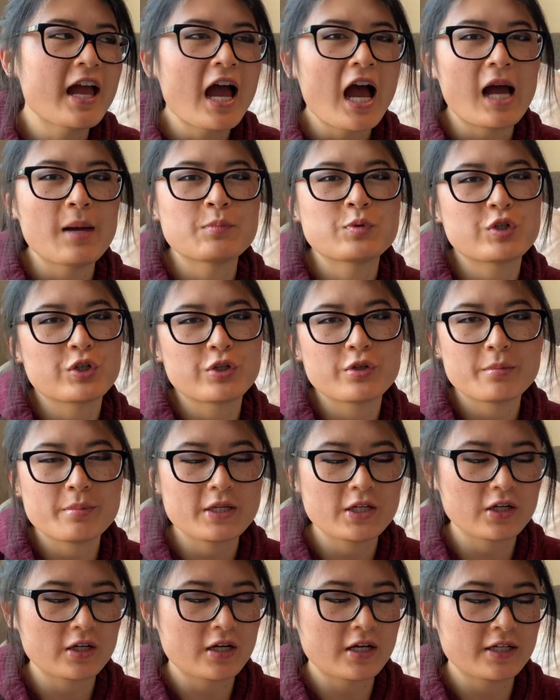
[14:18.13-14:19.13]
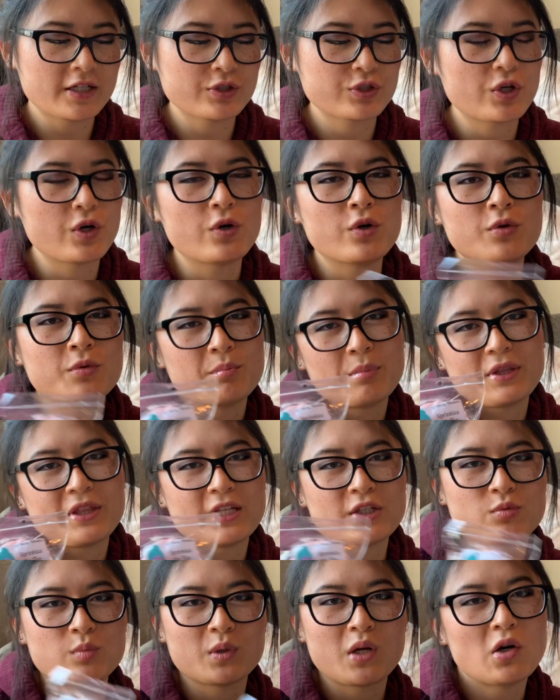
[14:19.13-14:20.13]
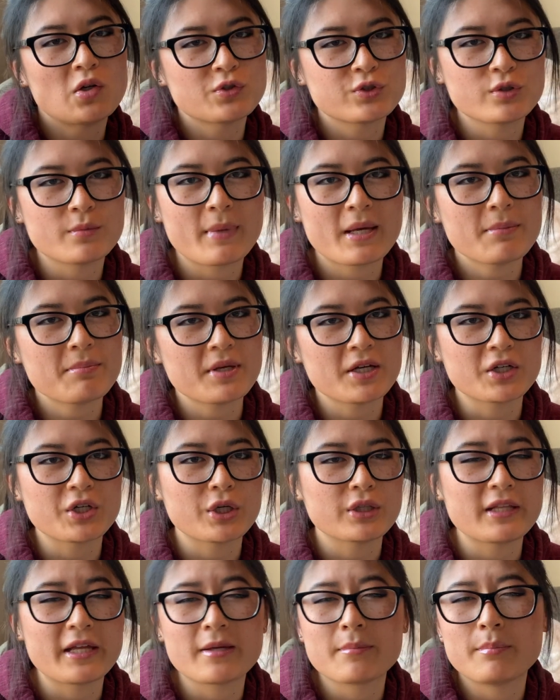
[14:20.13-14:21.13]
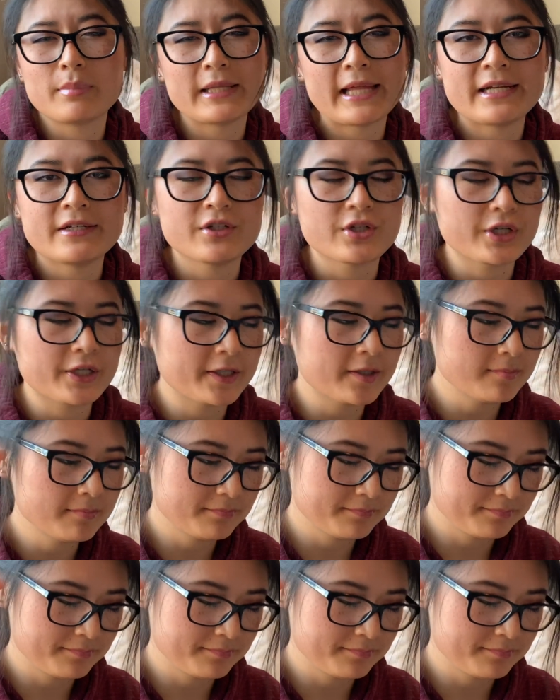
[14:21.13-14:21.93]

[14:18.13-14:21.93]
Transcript: I'm sure it'll be good on its own, but this one also might be a good like blender.